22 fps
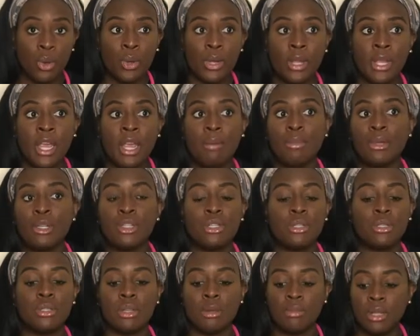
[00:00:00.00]
It can't be
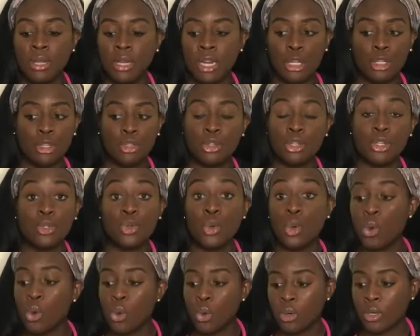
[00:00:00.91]
just something that you just
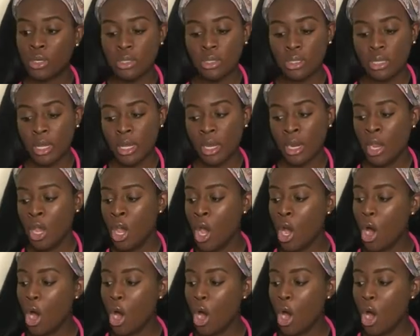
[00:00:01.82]
Googled and said,